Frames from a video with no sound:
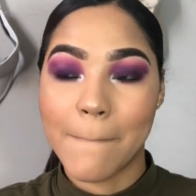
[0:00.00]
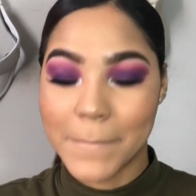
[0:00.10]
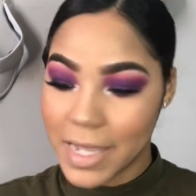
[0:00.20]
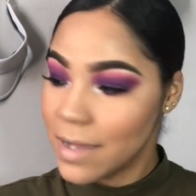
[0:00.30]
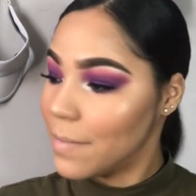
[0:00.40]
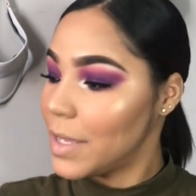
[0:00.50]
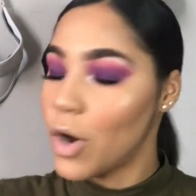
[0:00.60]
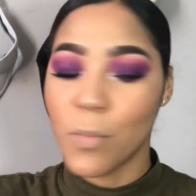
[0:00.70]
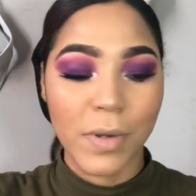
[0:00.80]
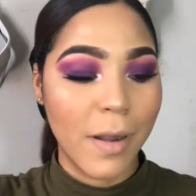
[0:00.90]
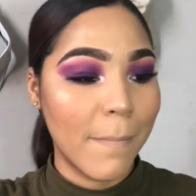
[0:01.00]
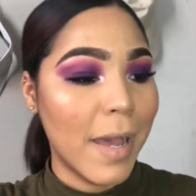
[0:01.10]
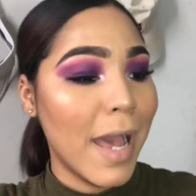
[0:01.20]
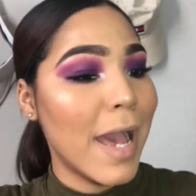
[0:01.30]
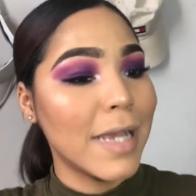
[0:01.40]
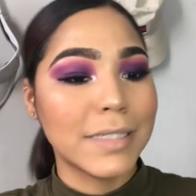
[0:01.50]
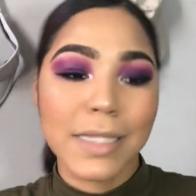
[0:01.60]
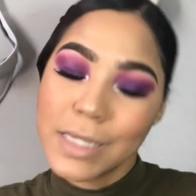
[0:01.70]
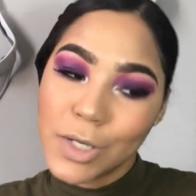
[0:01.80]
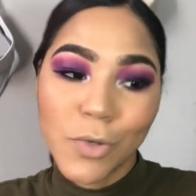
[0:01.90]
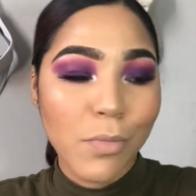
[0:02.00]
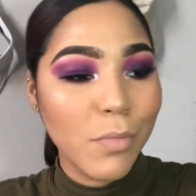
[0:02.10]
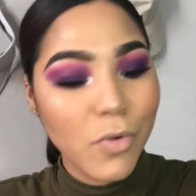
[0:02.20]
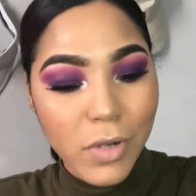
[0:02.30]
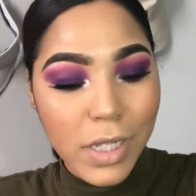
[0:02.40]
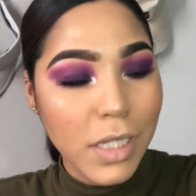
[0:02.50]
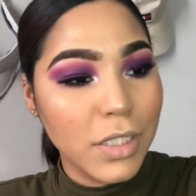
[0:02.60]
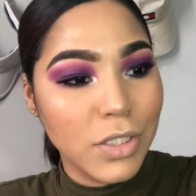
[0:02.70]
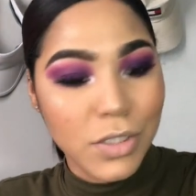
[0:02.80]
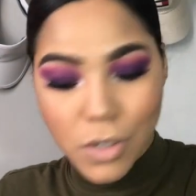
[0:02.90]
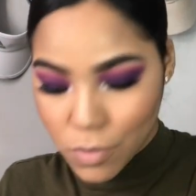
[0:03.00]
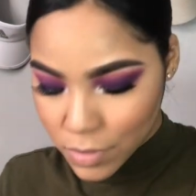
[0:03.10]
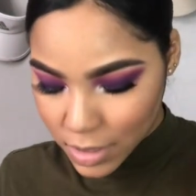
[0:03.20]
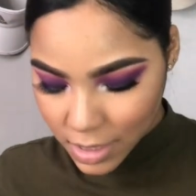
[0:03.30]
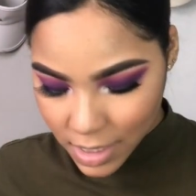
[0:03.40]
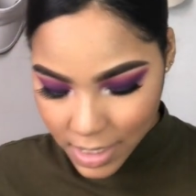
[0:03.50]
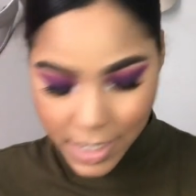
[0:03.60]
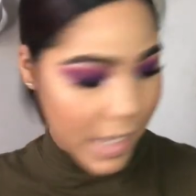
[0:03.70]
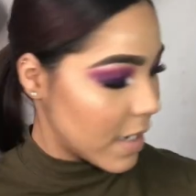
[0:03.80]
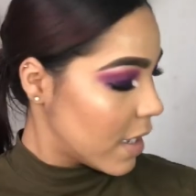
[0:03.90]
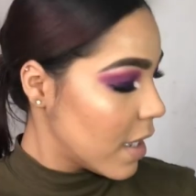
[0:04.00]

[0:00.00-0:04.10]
Bam, it opened up my eyes a little more. It looks so good.